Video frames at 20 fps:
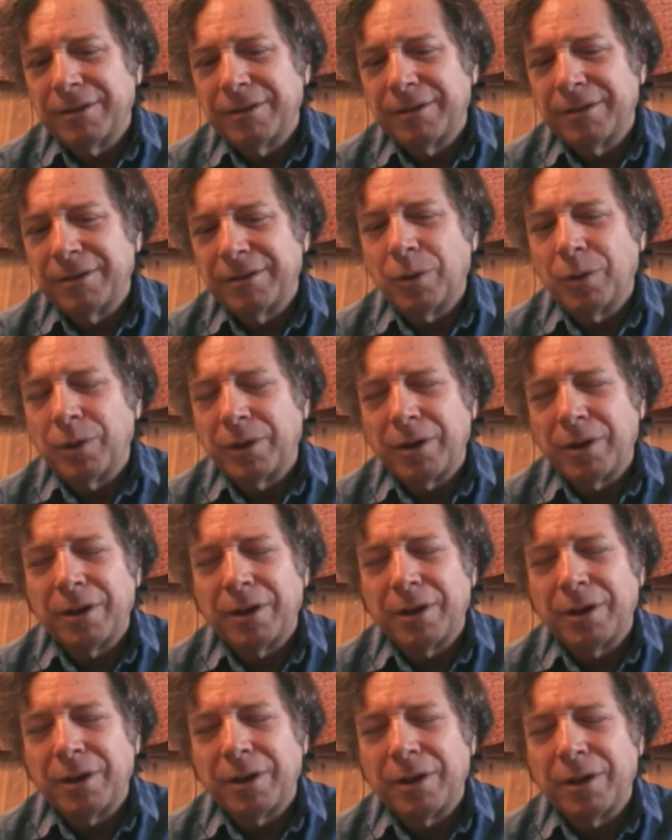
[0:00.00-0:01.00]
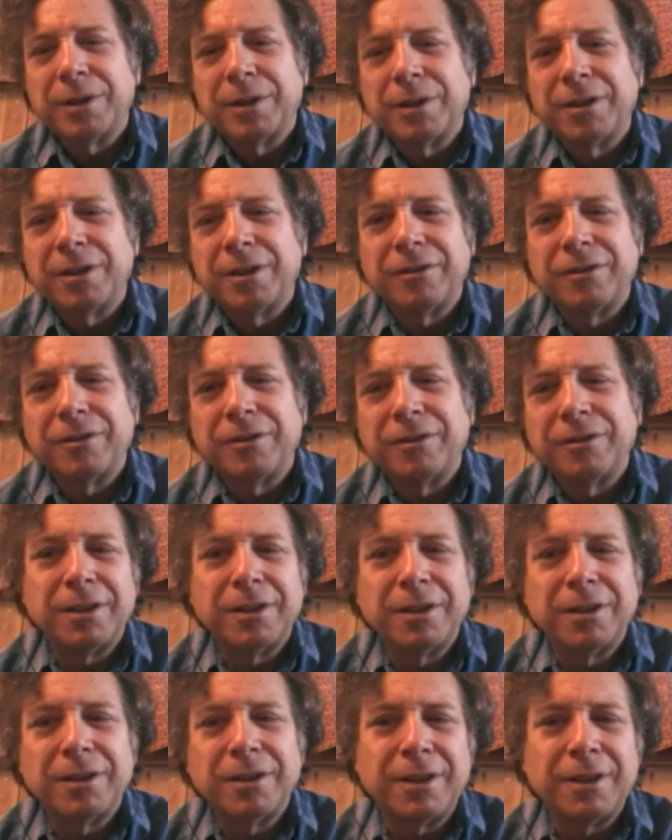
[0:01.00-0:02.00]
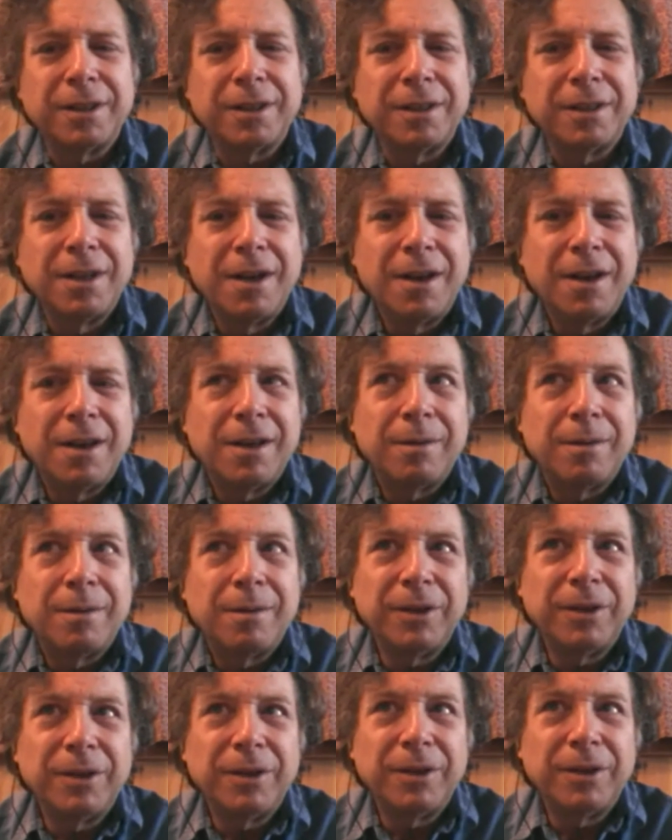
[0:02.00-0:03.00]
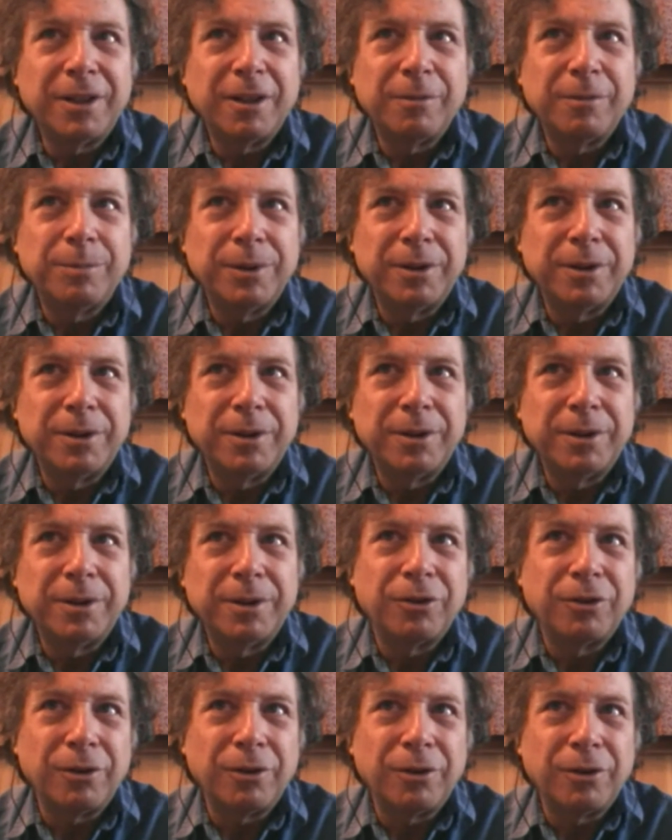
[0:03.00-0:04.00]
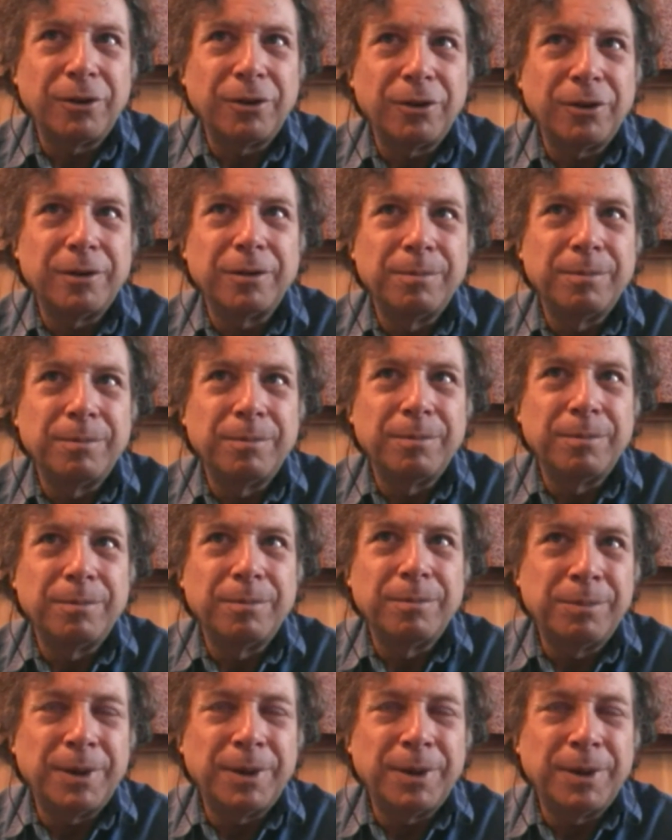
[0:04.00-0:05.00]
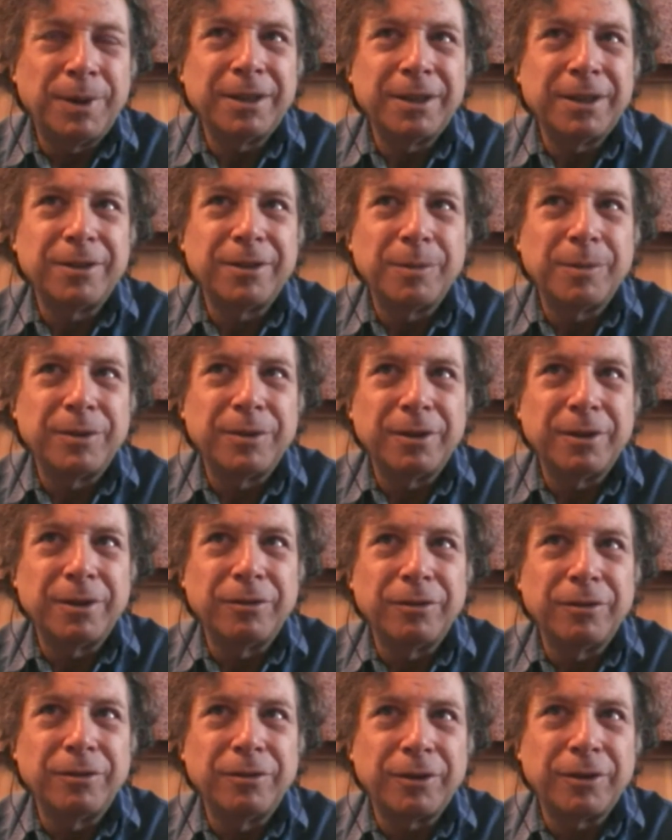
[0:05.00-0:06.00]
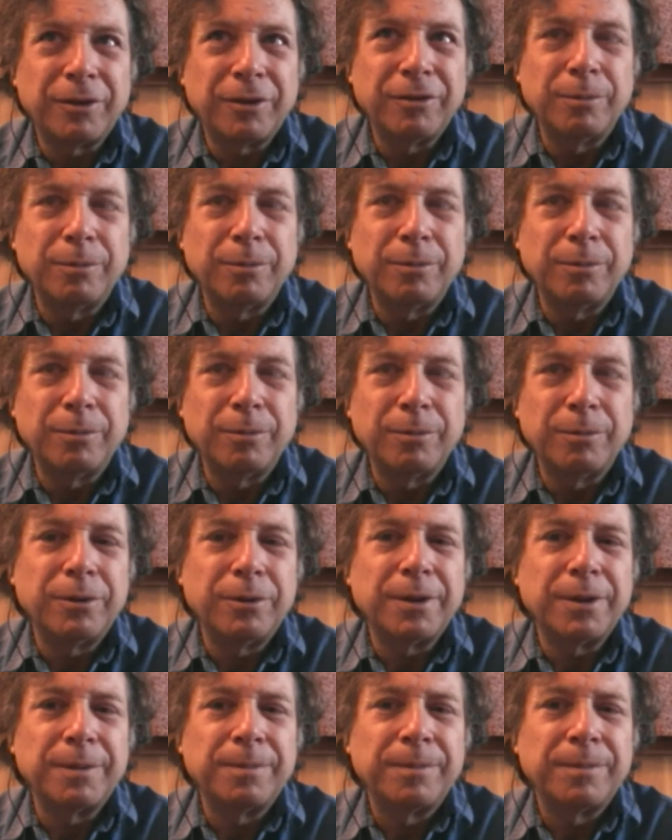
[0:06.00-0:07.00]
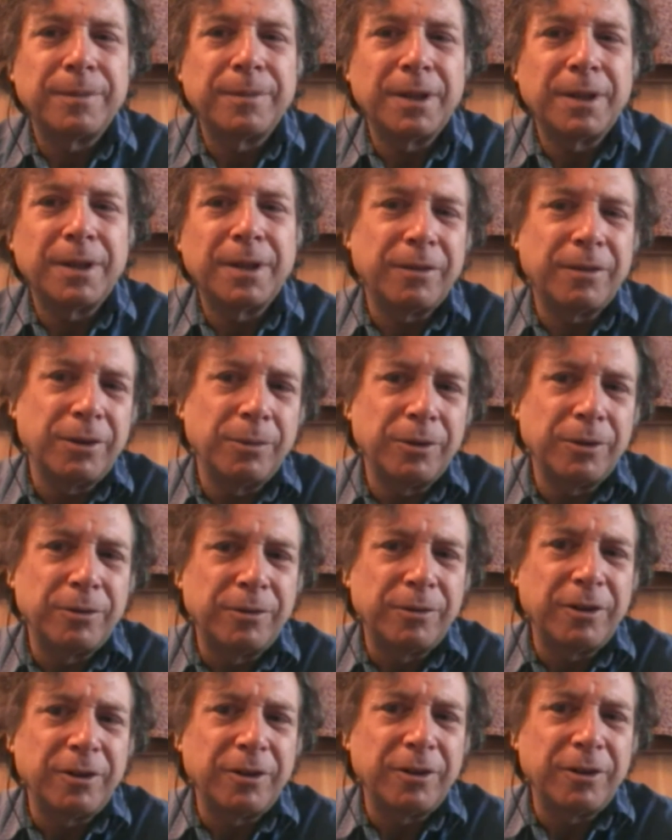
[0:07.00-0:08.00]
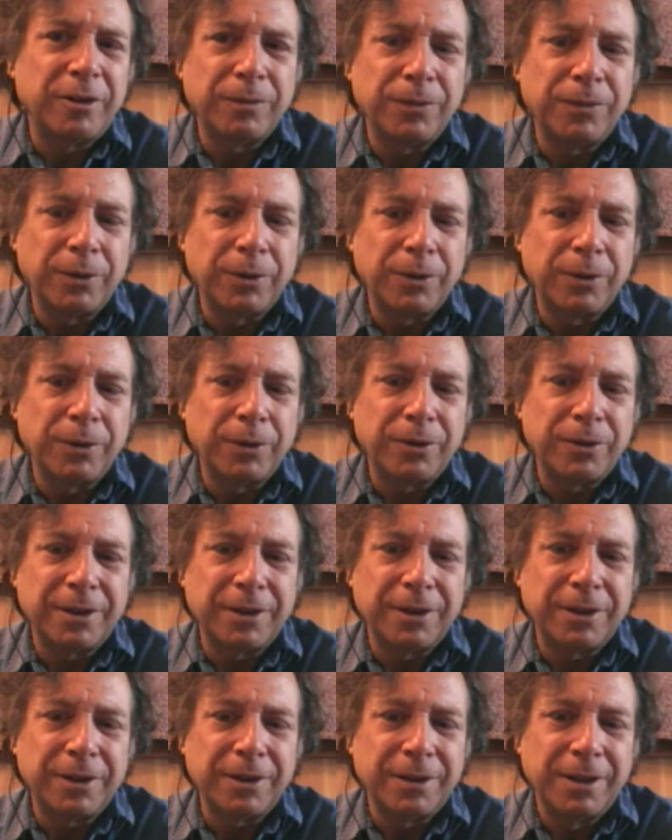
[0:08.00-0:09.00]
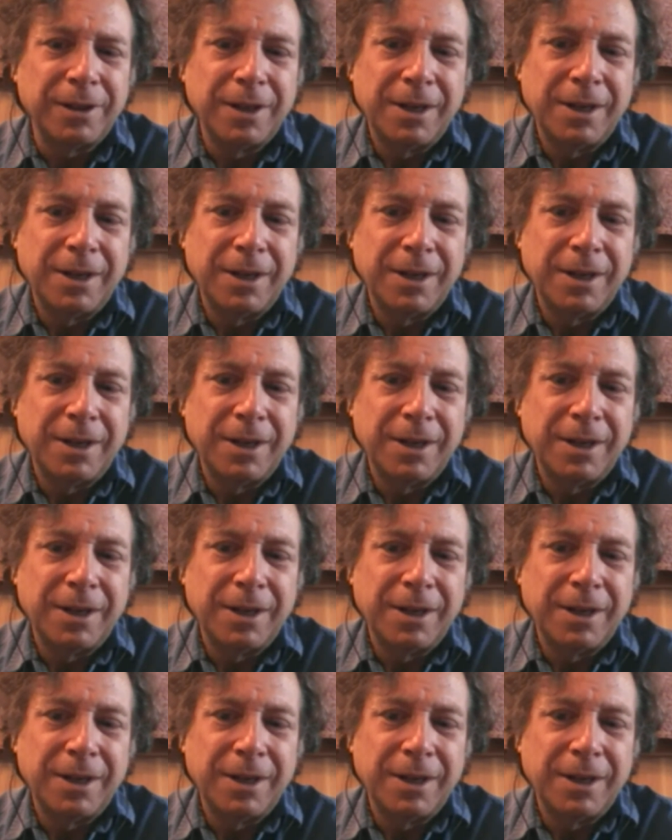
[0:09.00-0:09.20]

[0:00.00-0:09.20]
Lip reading: that have been going on in your meditation sittings that basically have been obscured by some of the instructions you've been doing. Like if someone's just been focusing on